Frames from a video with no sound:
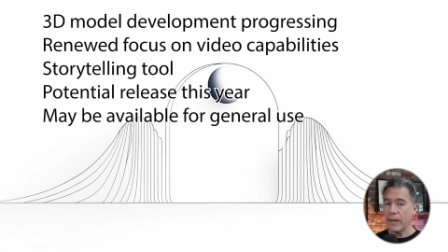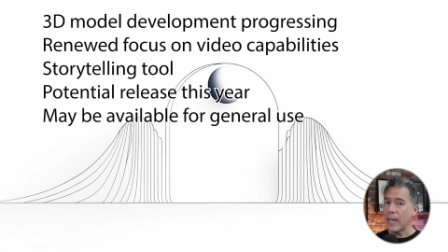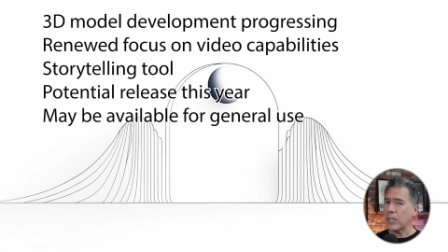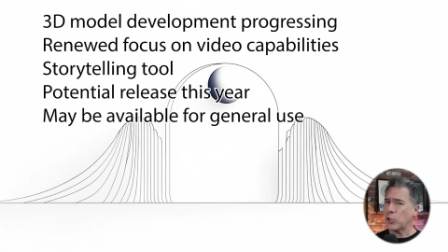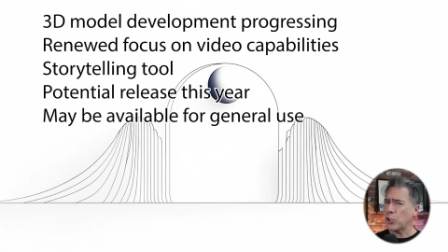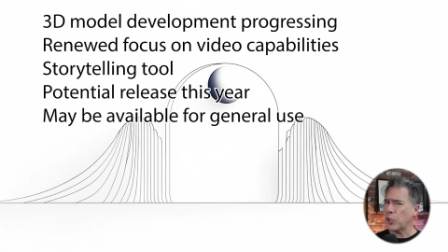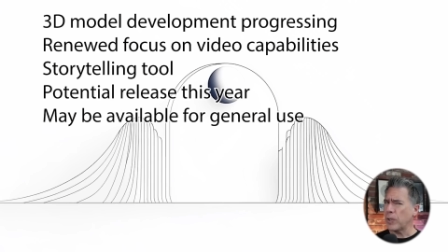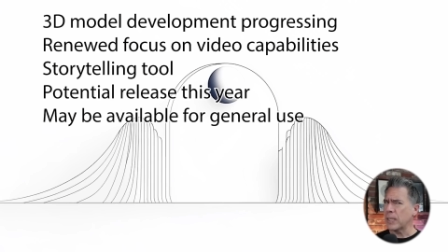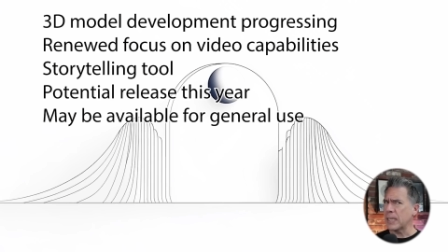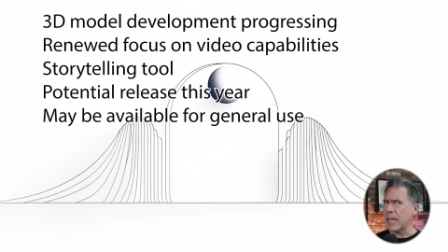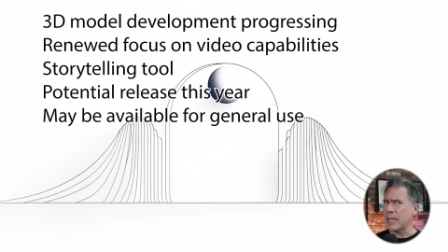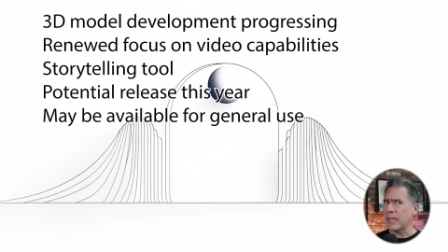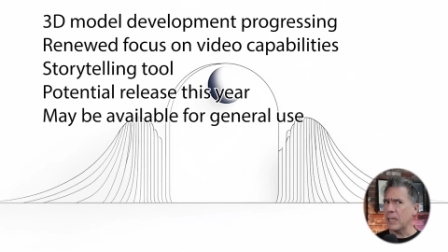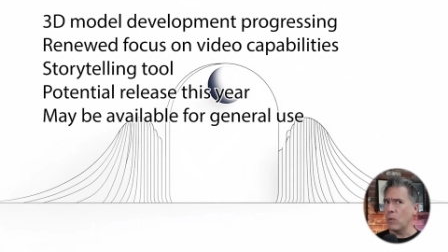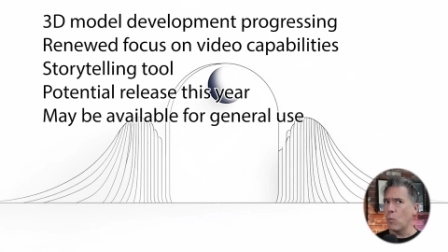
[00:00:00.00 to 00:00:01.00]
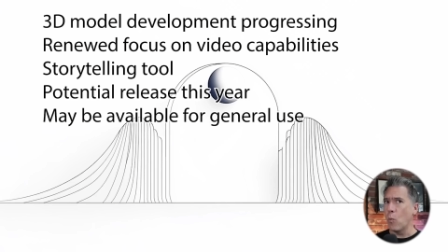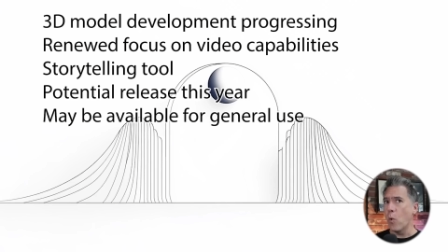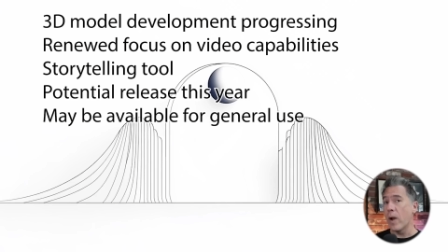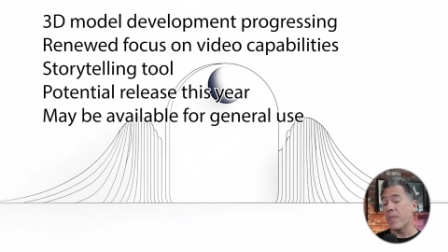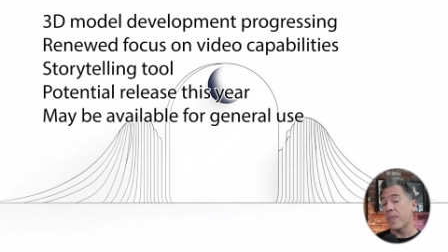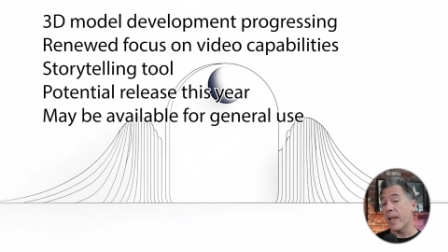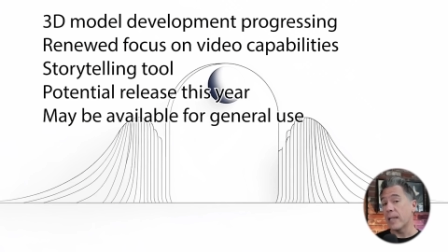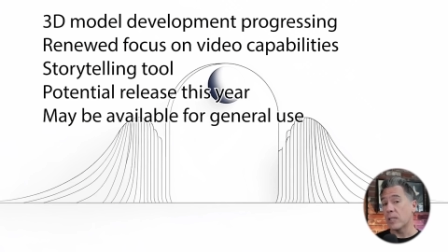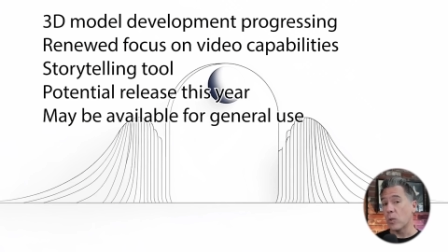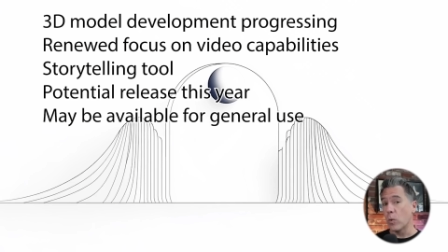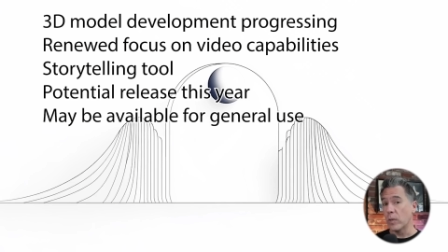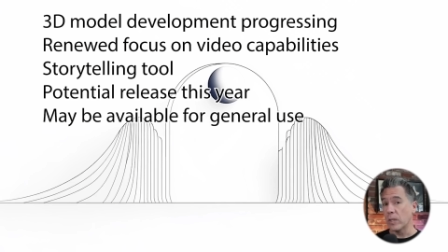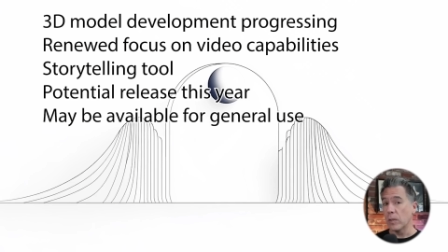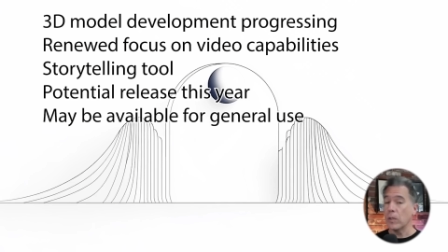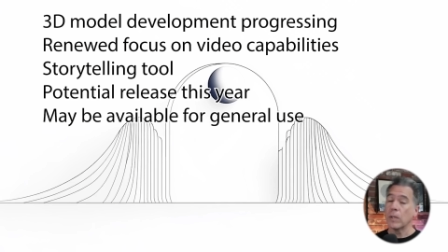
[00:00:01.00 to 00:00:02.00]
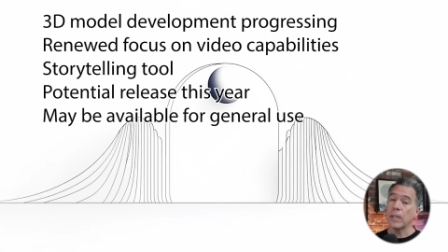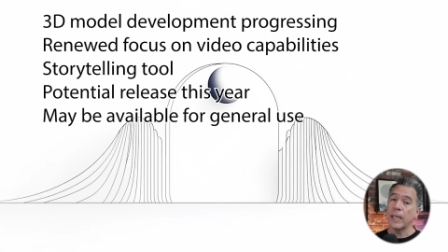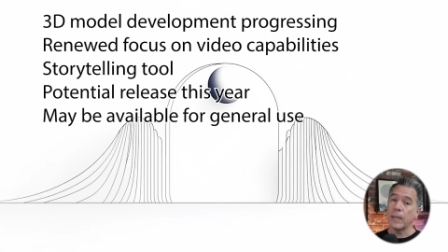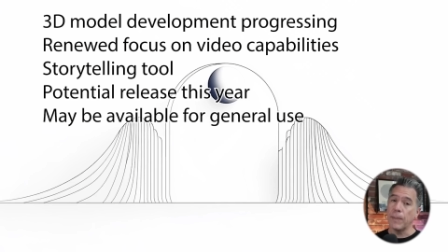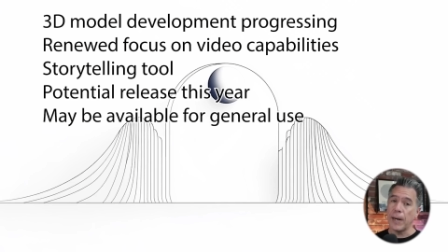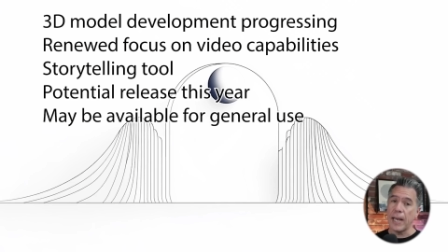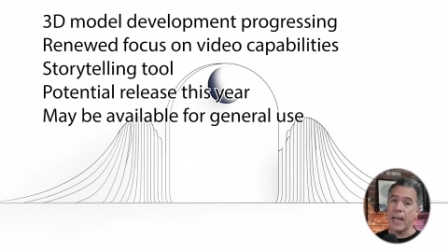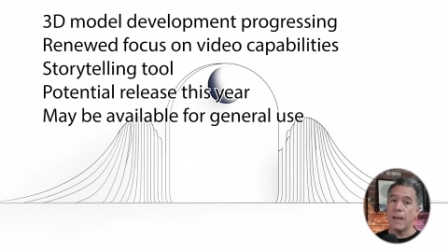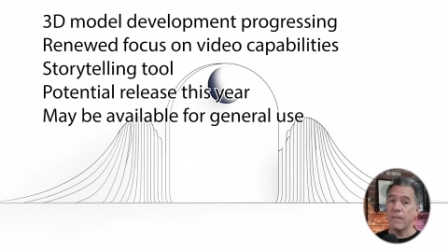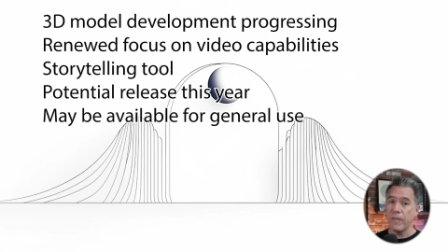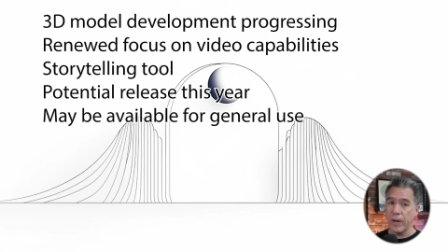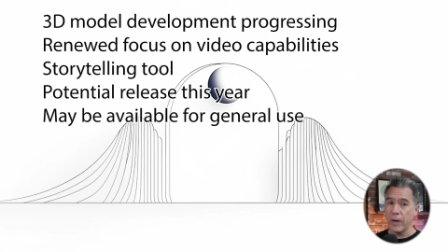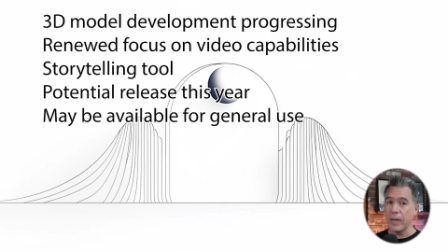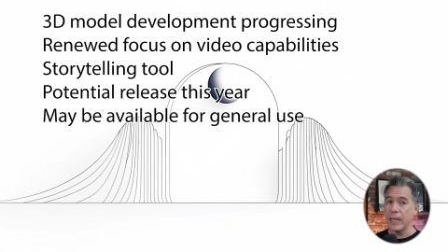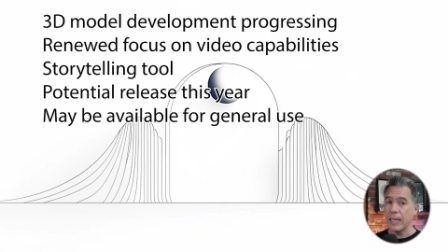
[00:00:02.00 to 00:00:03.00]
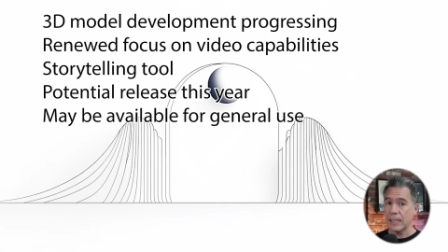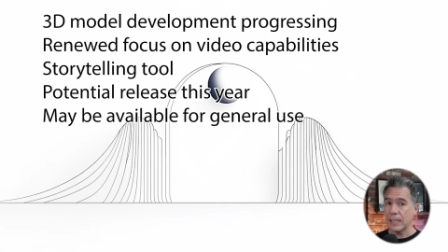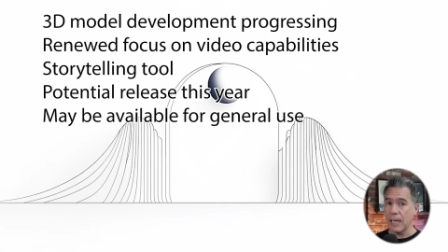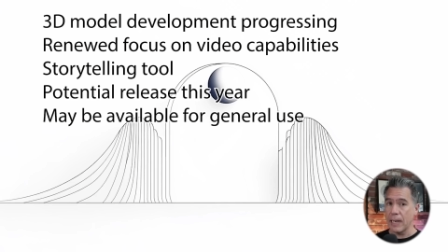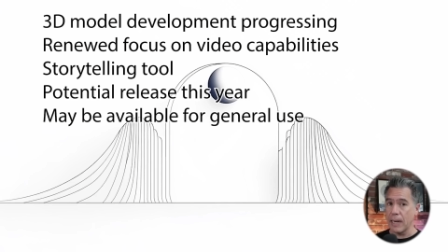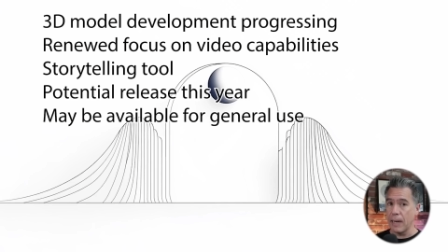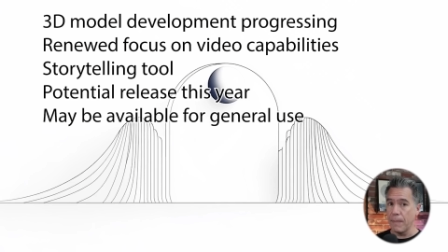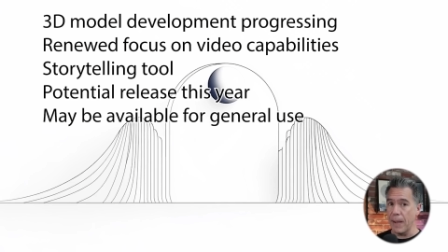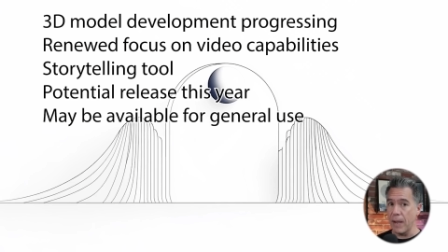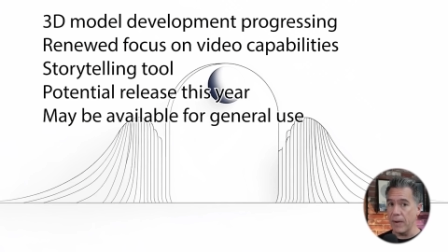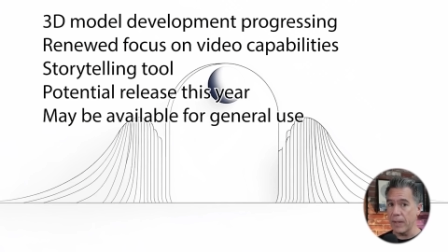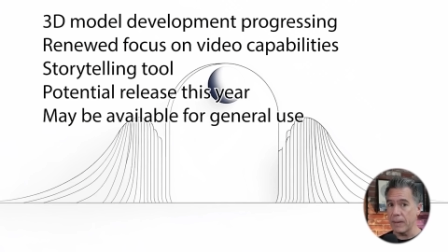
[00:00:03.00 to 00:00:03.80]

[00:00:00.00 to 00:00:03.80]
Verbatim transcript: Not sure exactly what that's going to look like, but I am very excited about